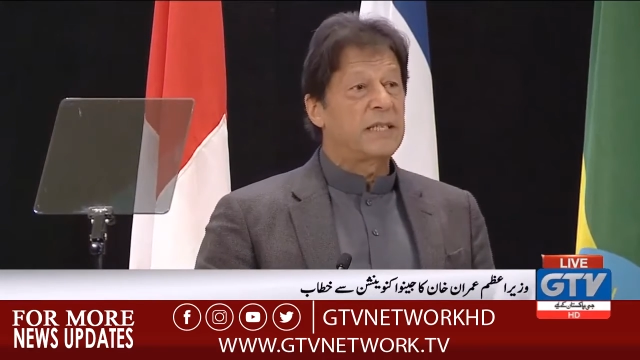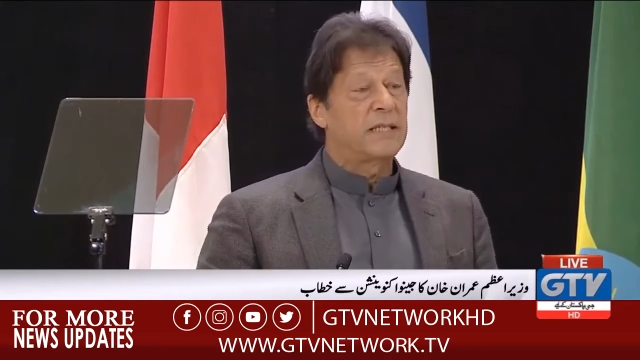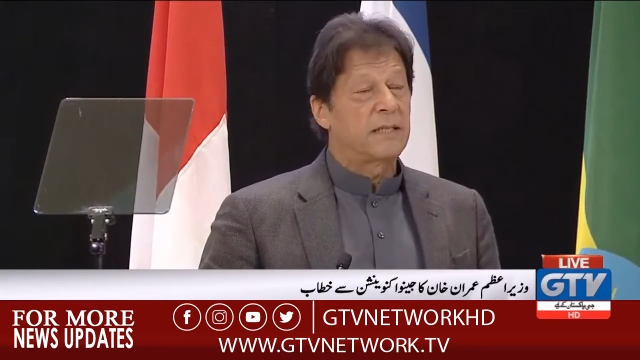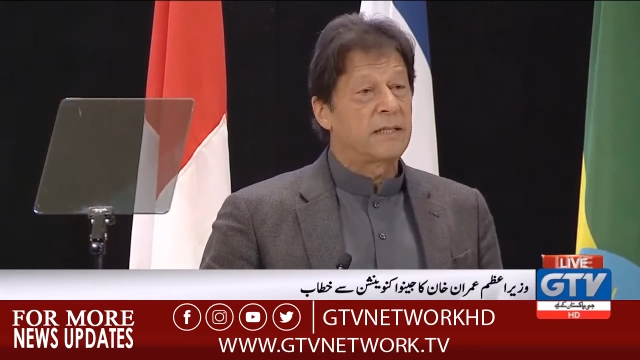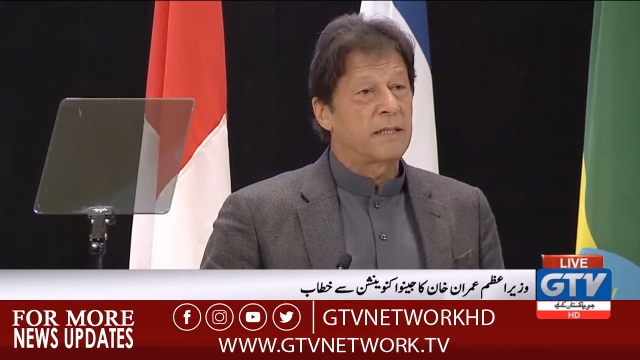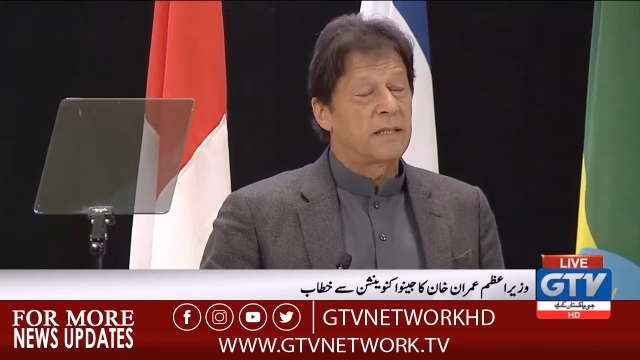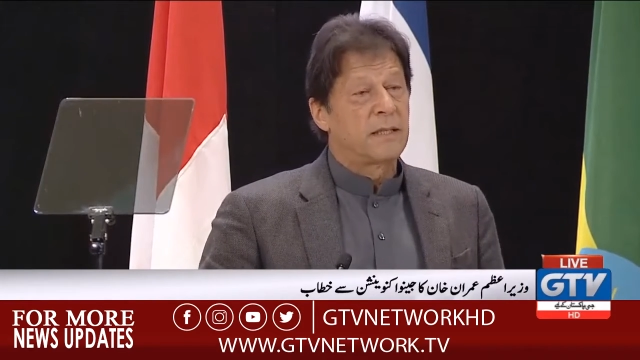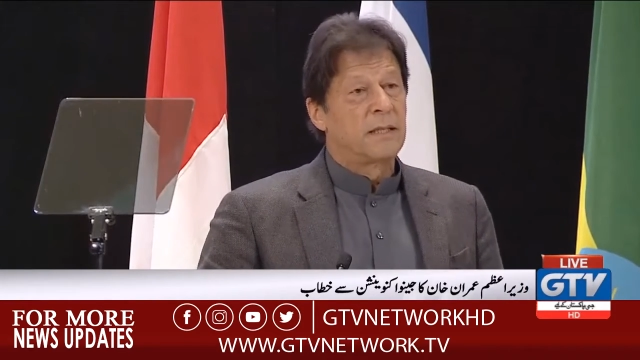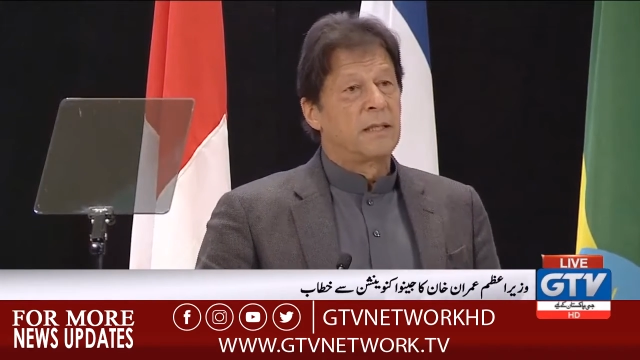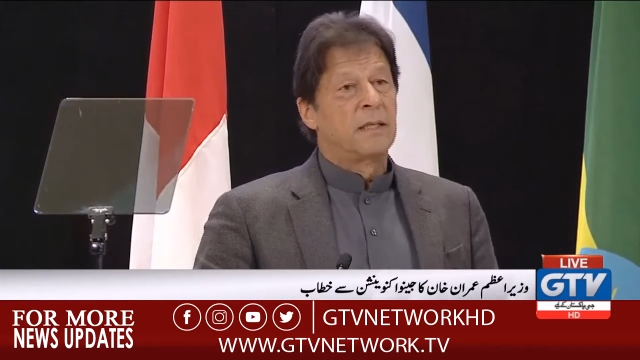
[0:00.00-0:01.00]
years,
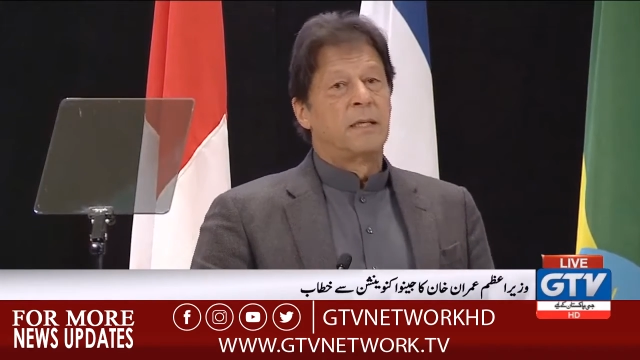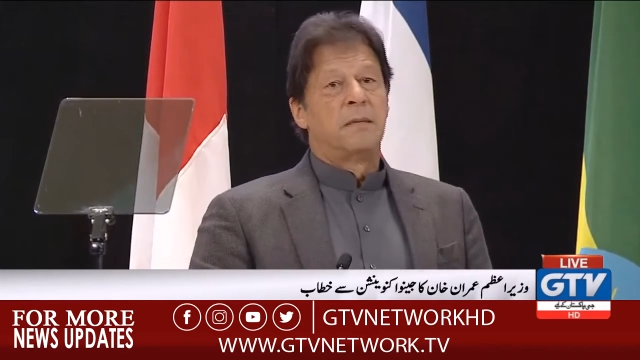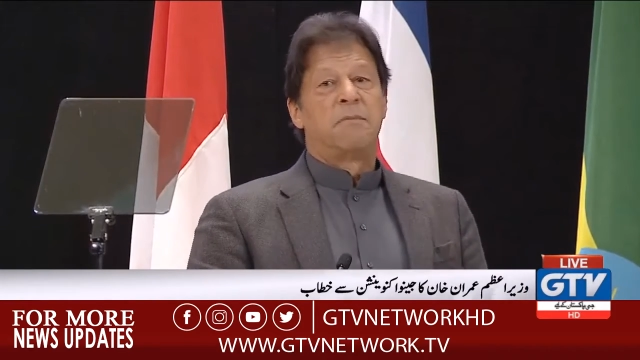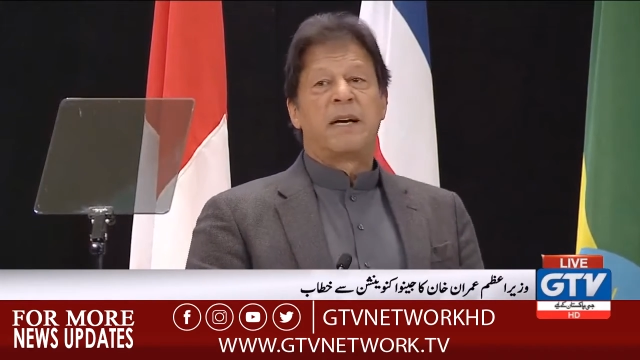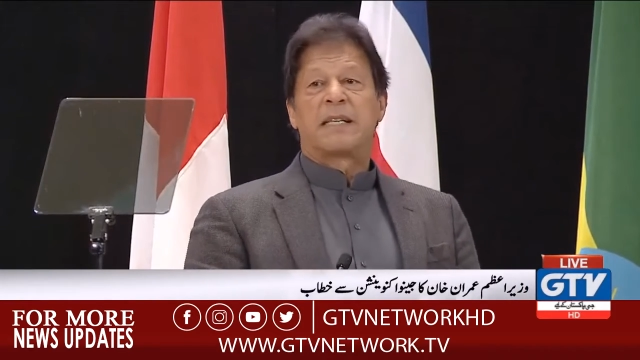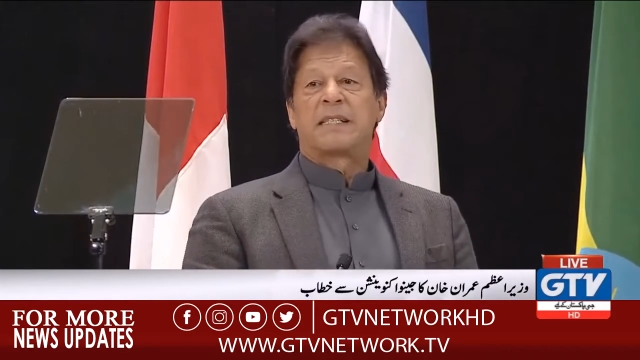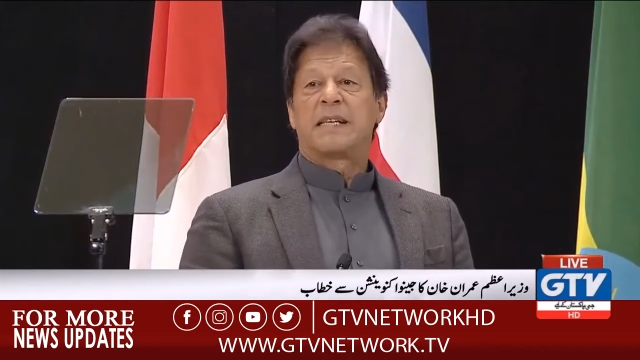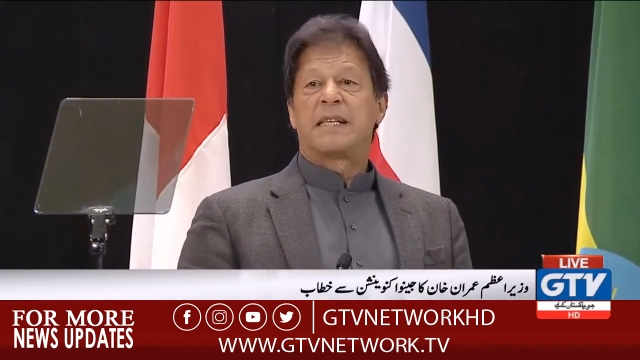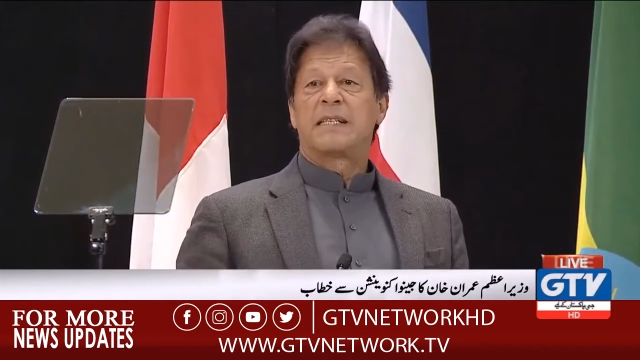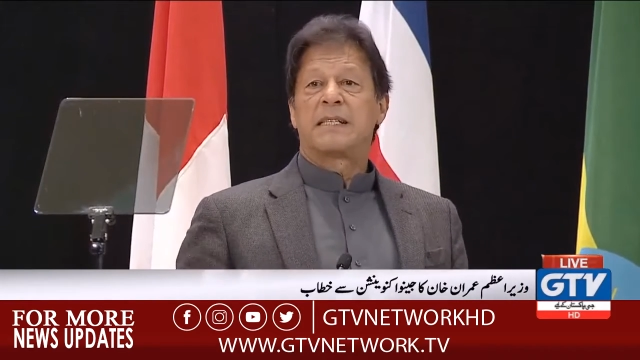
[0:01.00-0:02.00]

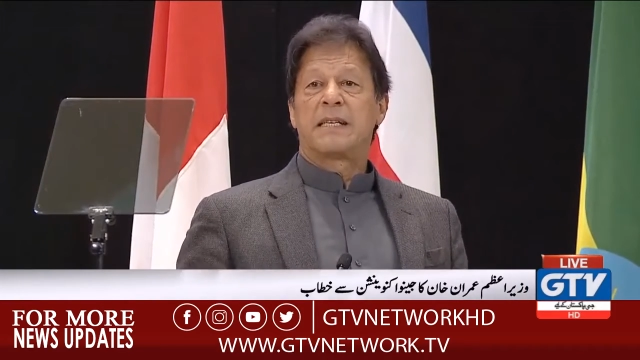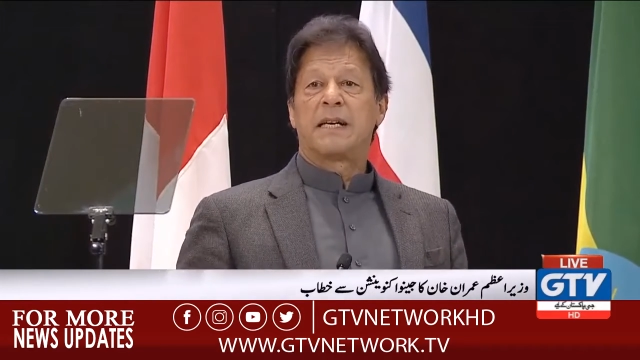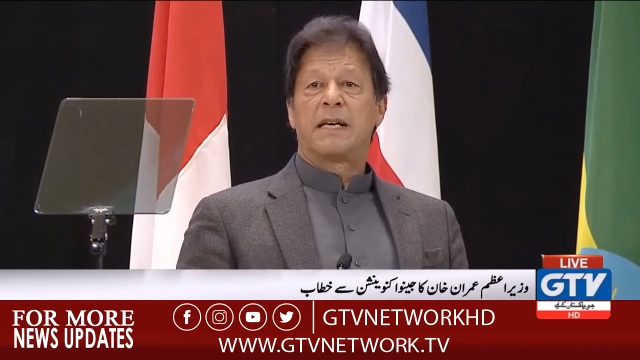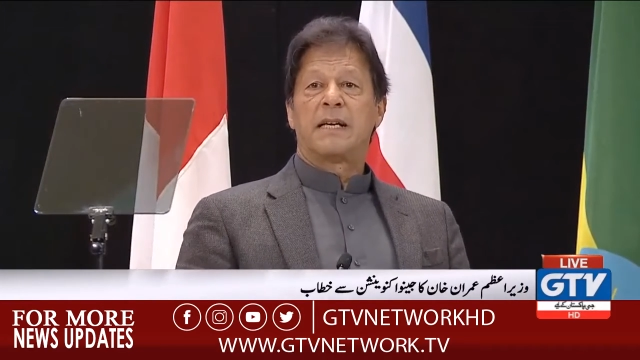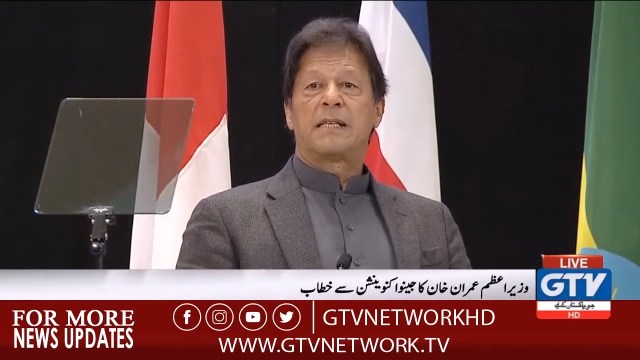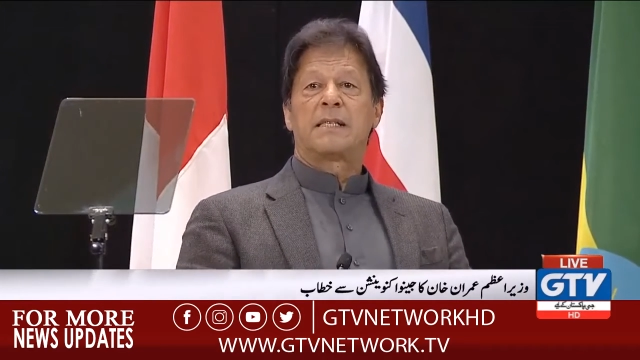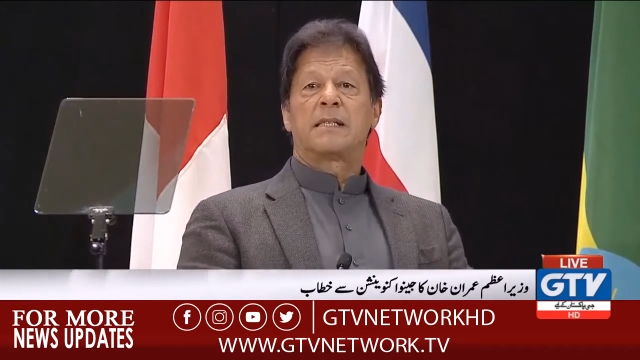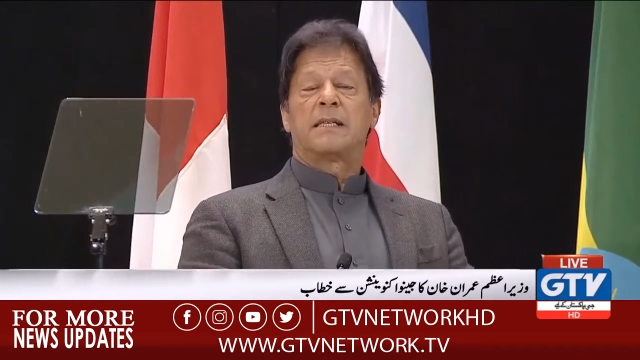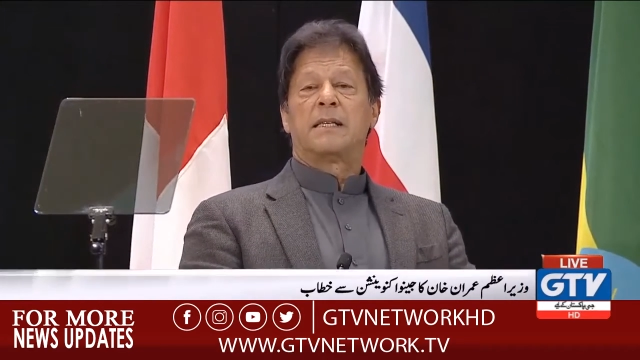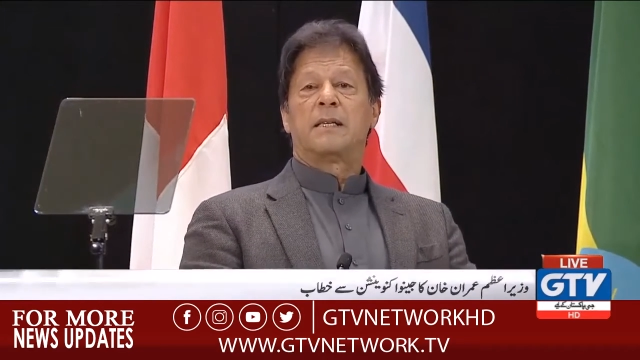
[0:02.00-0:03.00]
Pakistan still
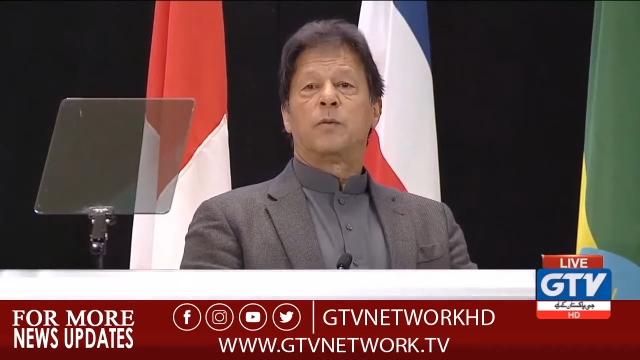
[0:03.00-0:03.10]
has